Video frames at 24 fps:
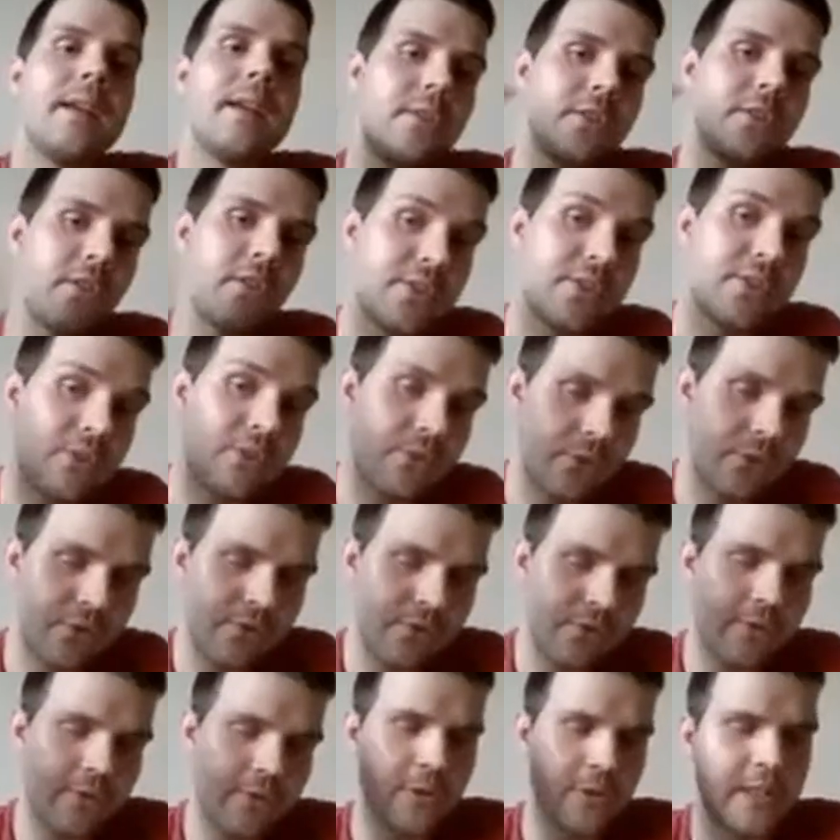constitutional
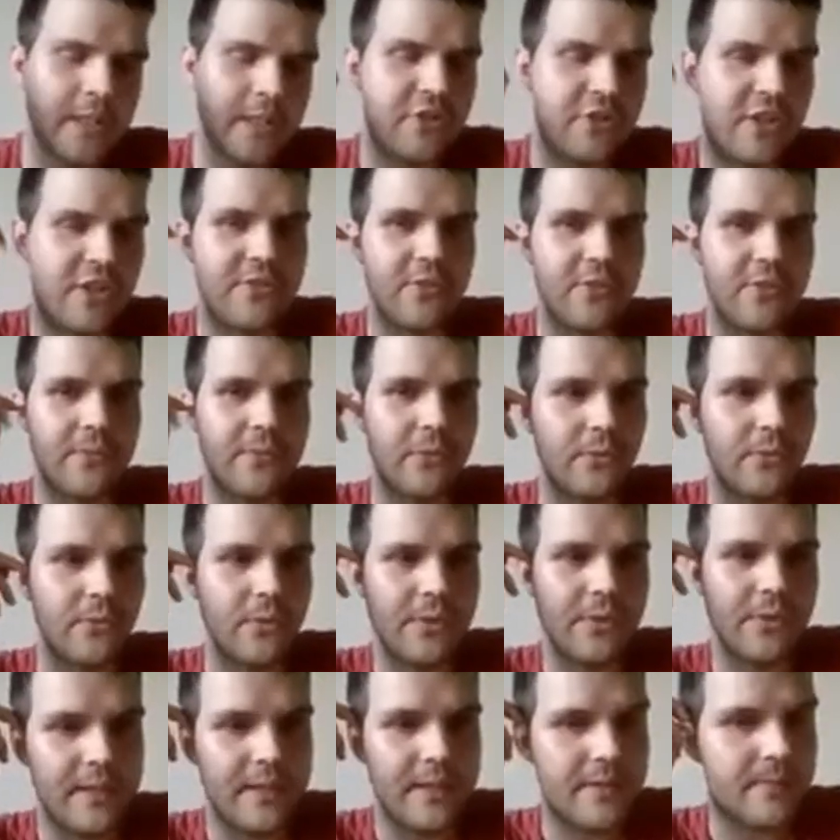court had just overruled
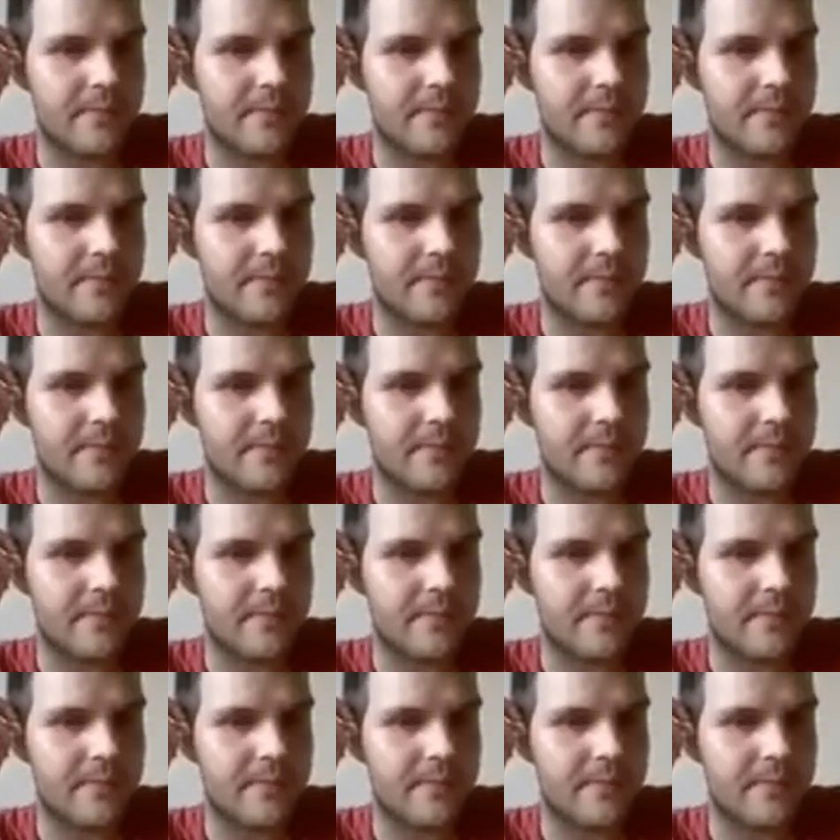that